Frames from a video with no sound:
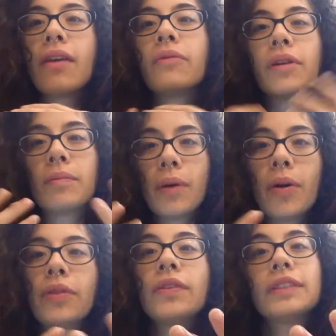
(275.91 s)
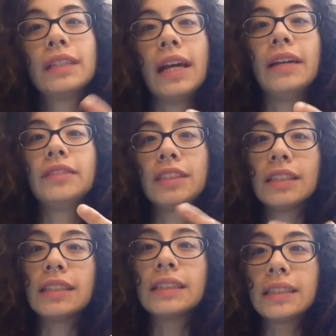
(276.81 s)
We're both slaves to
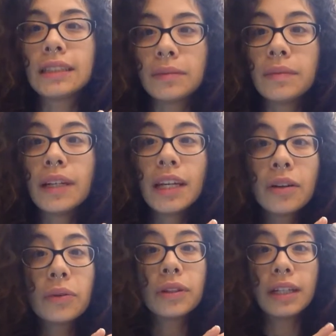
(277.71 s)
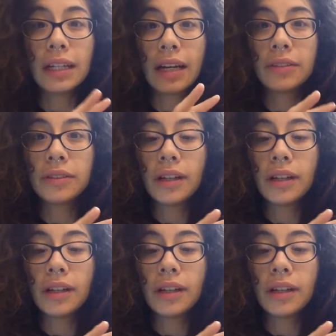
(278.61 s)
the system equally now.